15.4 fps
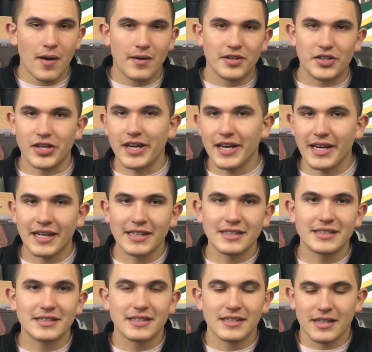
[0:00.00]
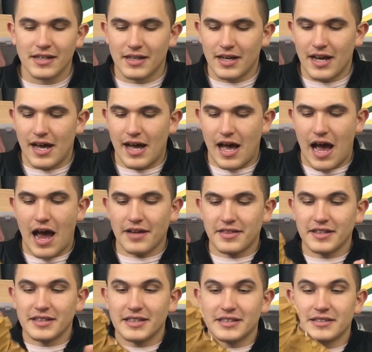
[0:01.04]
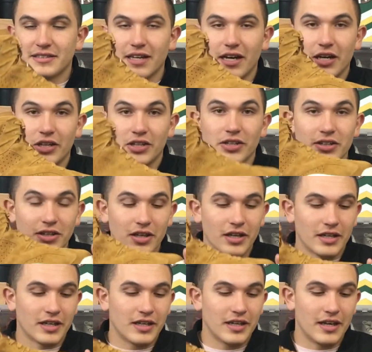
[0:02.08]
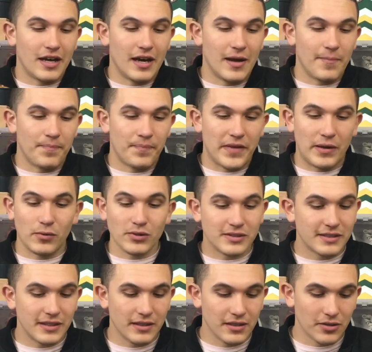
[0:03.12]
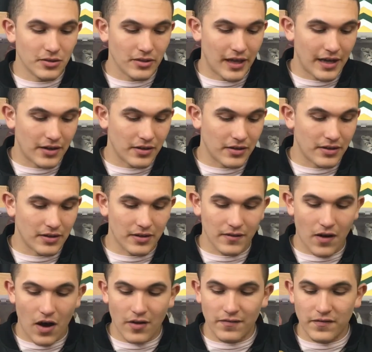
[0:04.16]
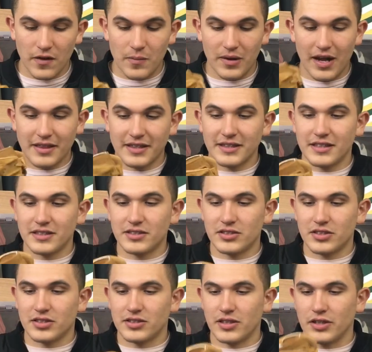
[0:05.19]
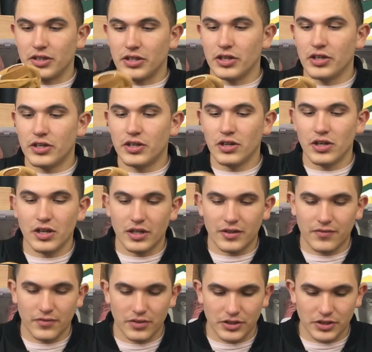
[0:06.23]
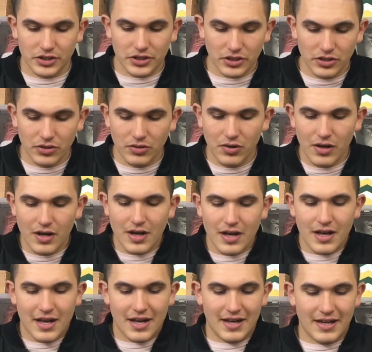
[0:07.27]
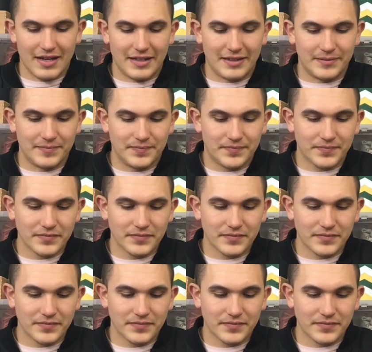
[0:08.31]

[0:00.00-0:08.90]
jeans. I think this is a good look, um, and we'll see a little later in the on foot. But I think this is just a good look for a shoe. Um,